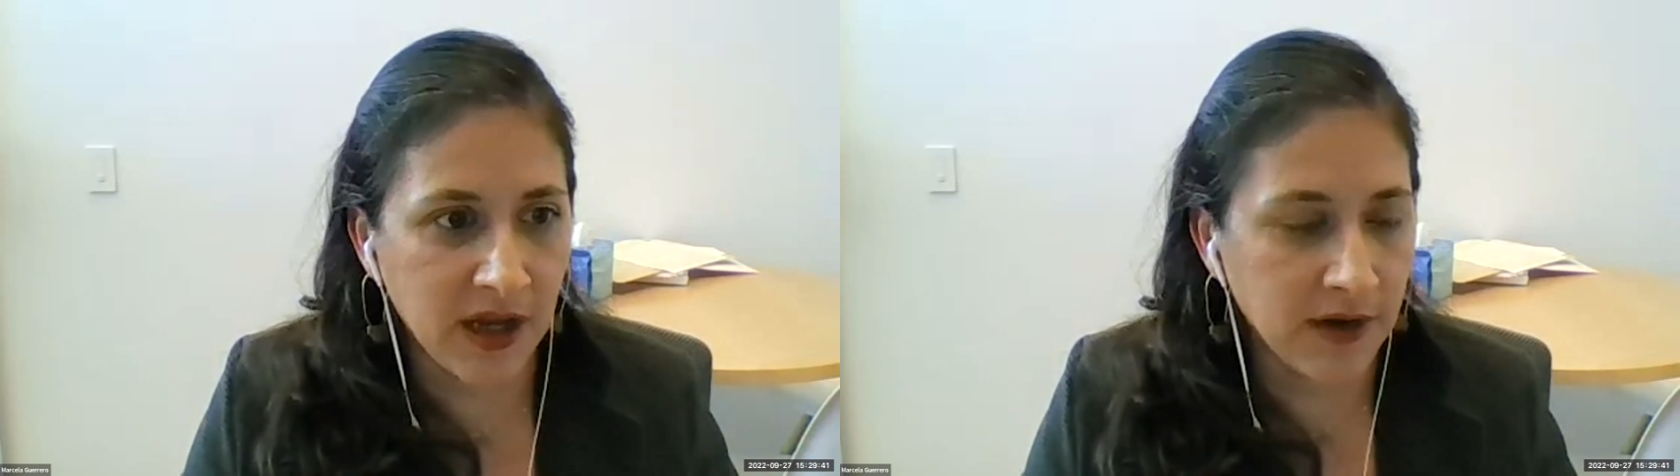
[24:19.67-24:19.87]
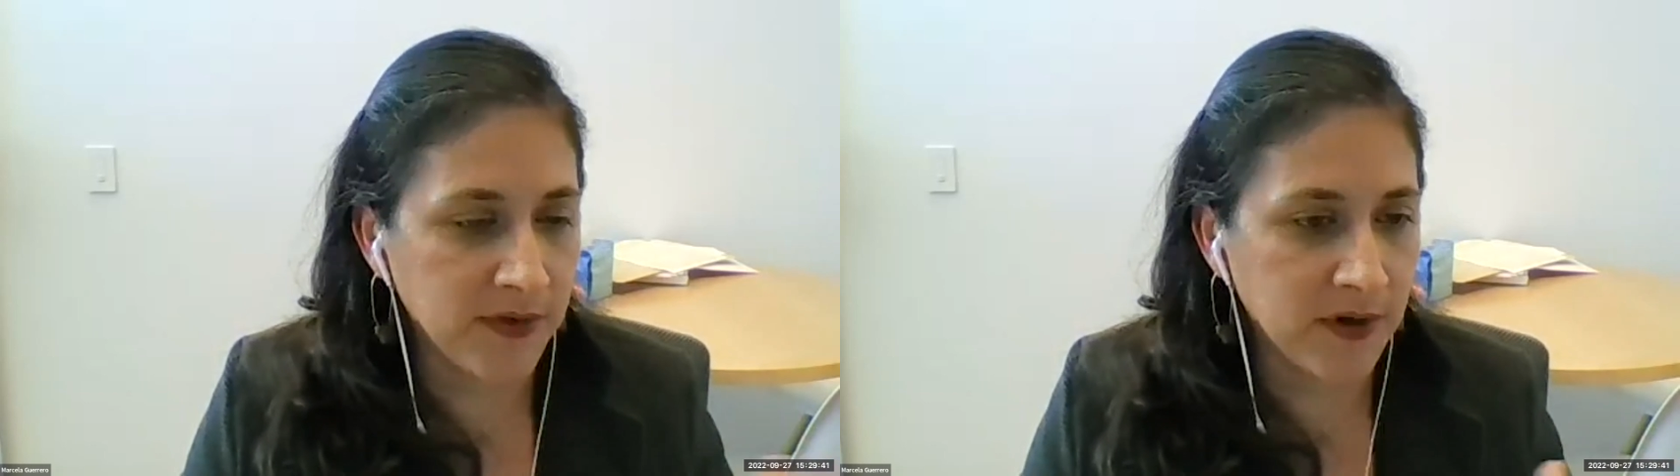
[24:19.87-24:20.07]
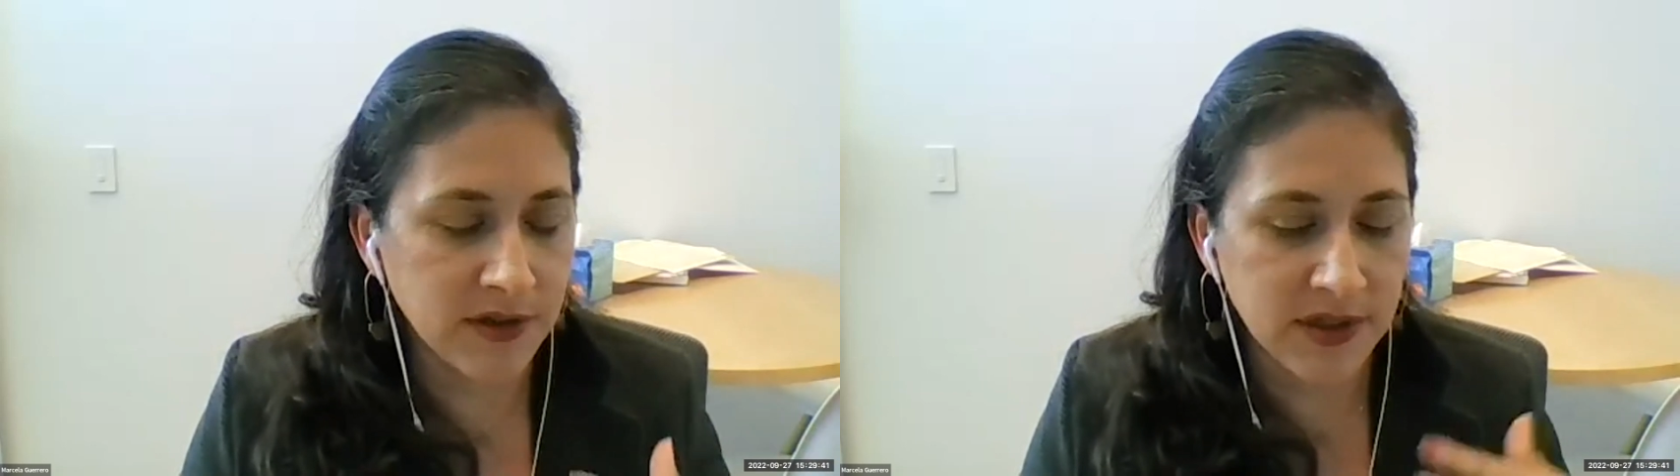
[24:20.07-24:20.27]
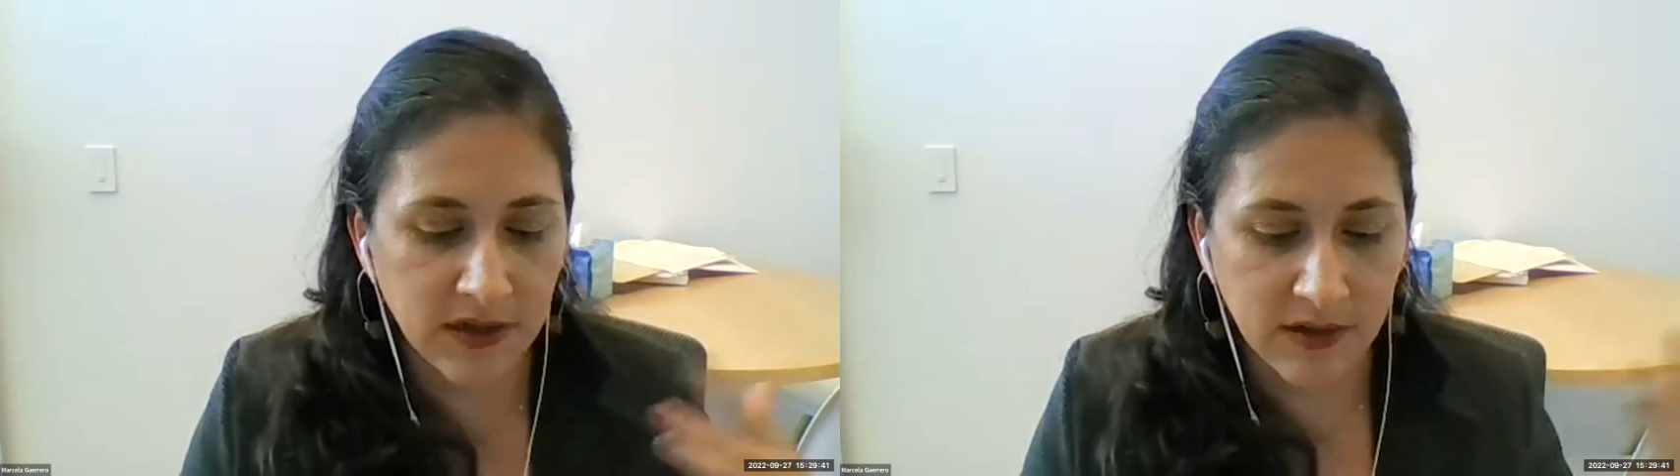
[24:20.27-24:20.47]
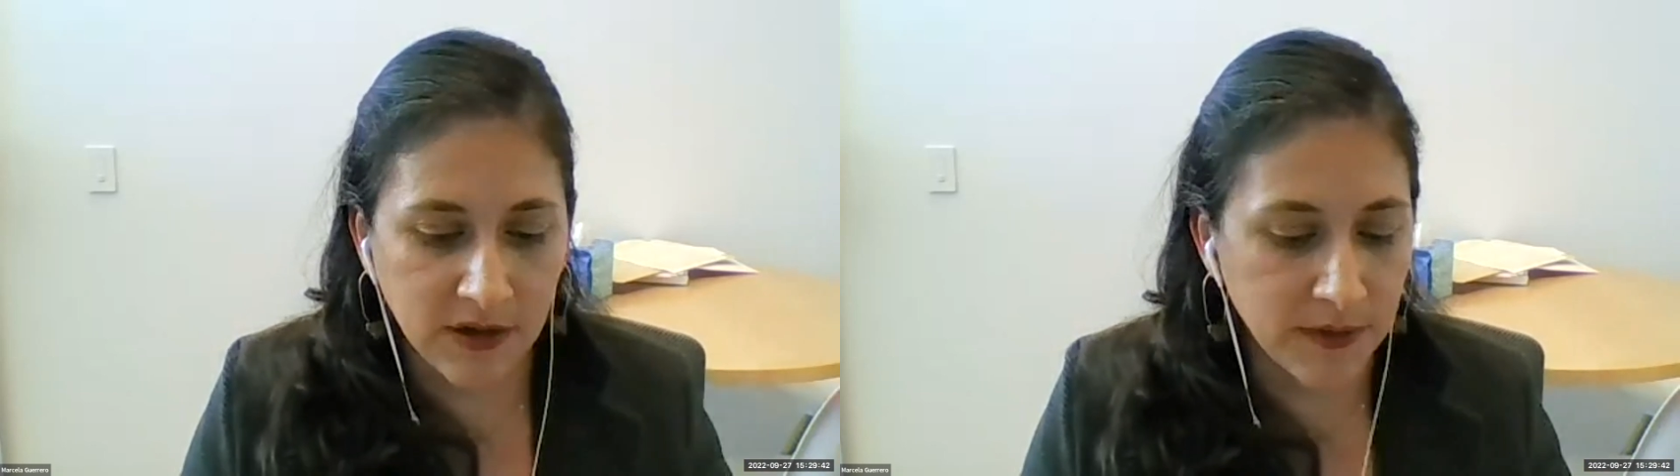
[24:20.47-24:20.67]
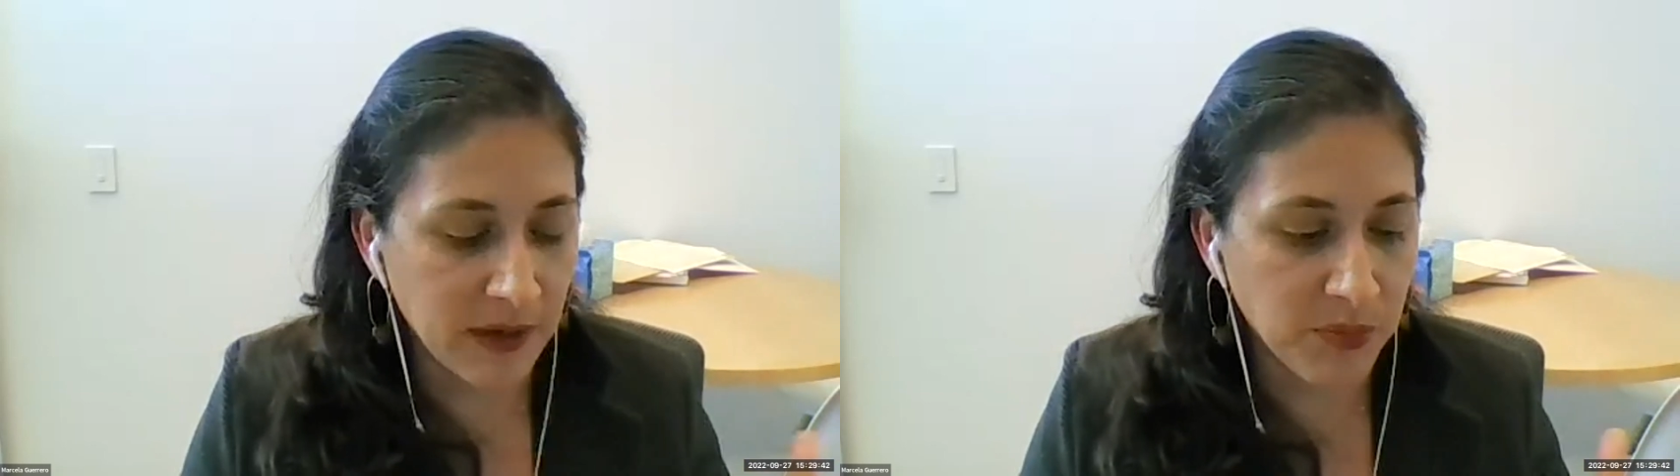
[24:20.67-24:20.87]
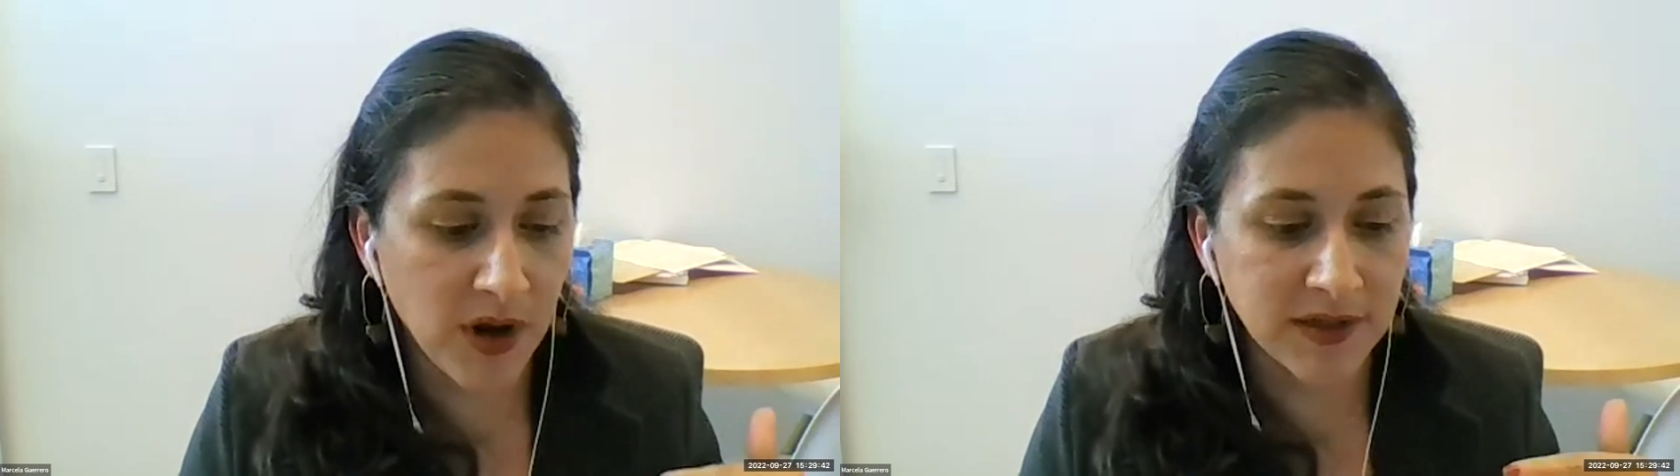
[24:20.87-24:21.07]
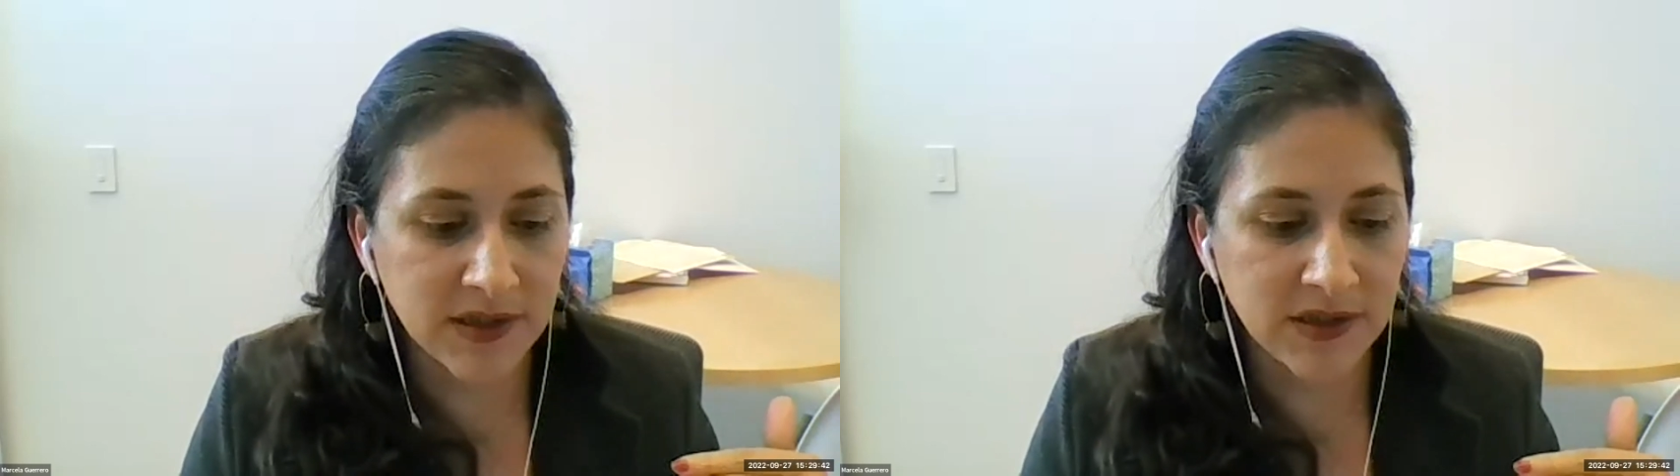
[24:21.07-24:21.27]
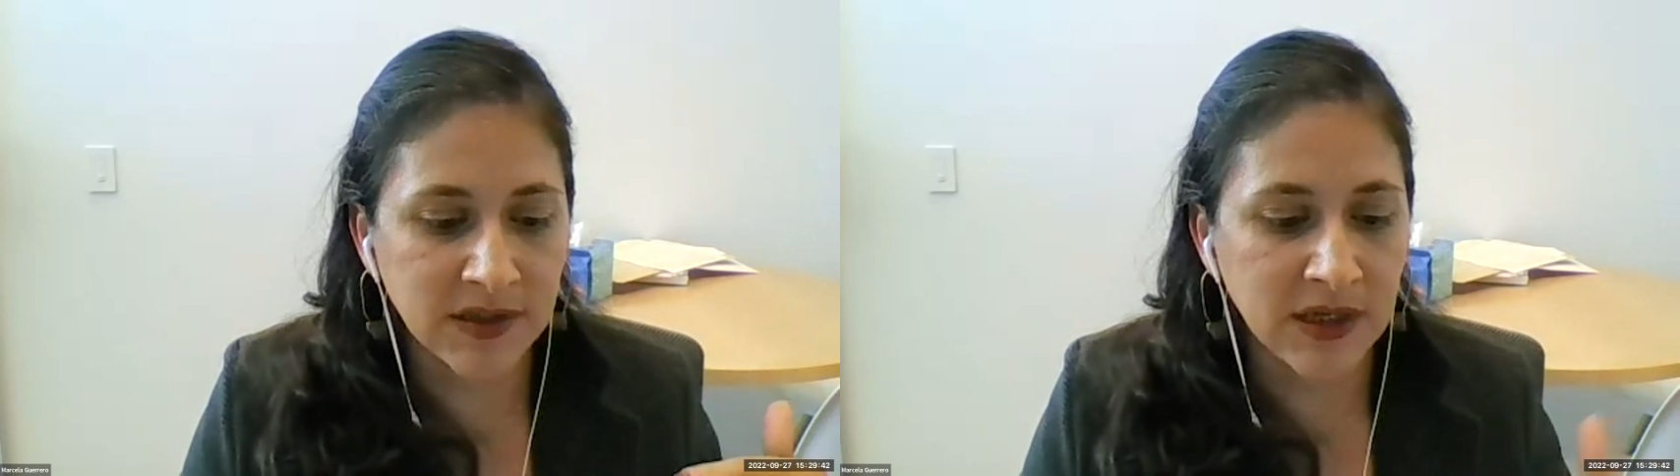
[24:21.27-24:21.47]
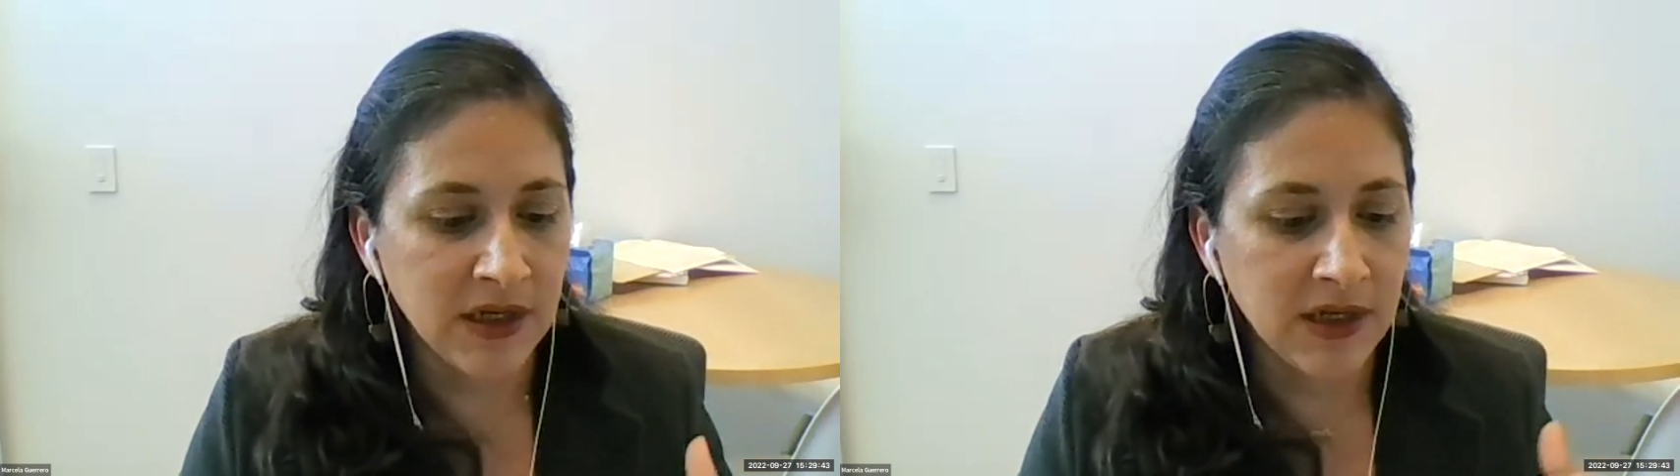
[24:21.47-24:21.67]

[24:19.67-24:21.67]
efforts and all that process,